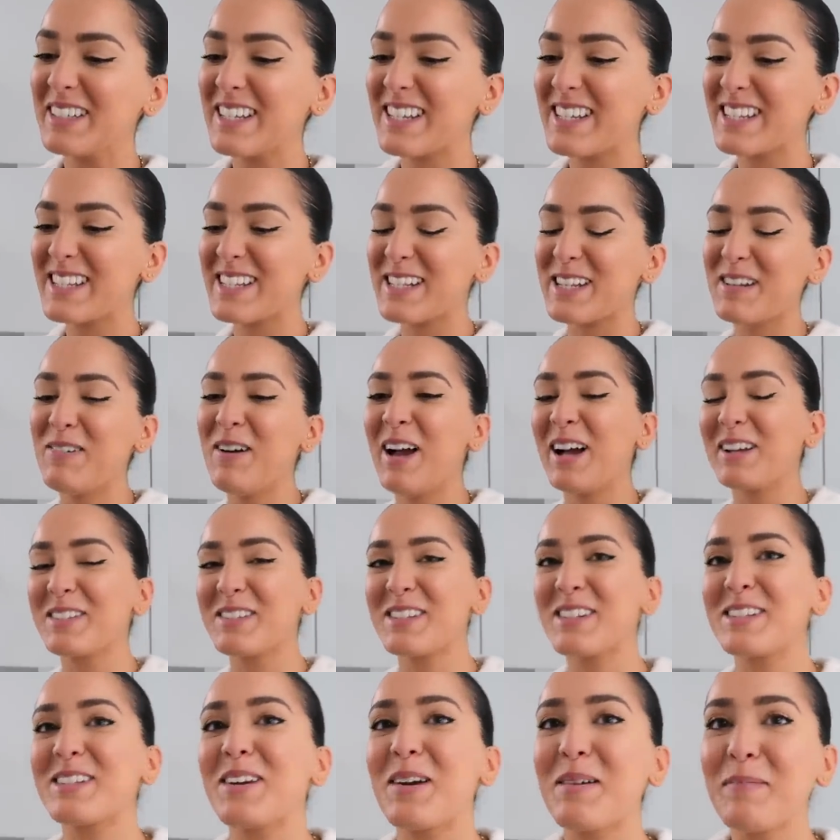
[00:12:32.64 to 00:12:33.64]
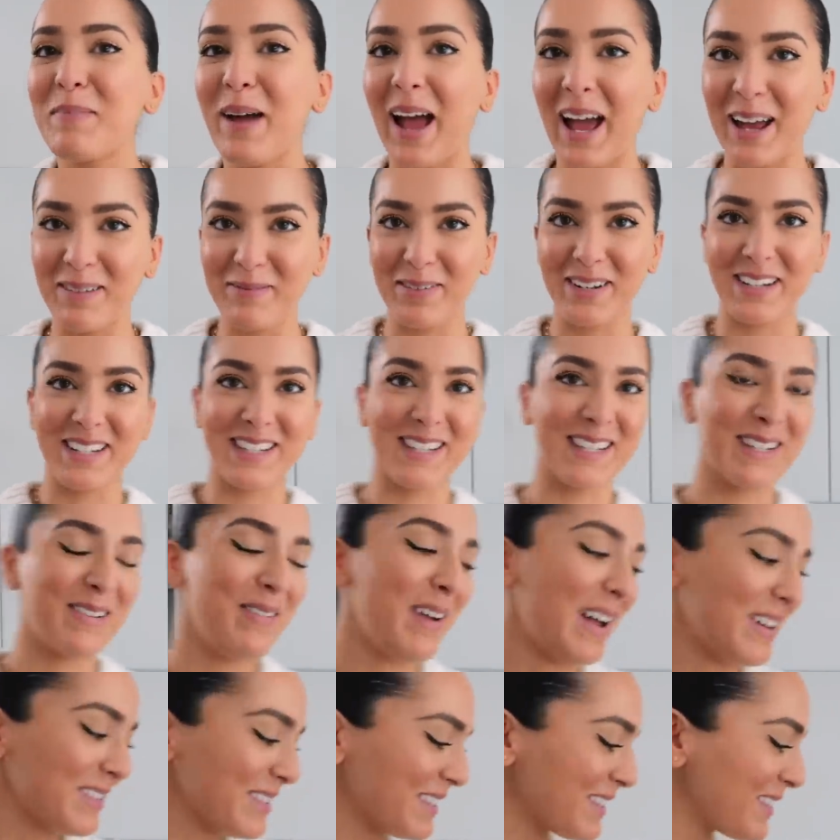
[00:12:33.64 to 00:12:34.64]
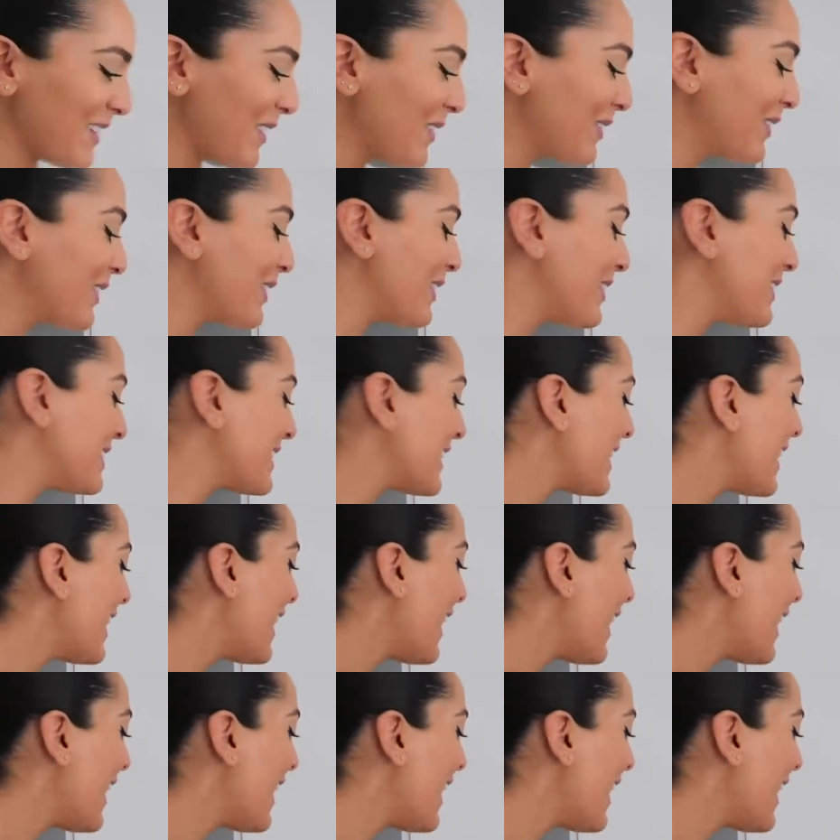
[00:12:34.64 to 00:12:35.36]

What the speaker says: it smells so bad, but it smells so good.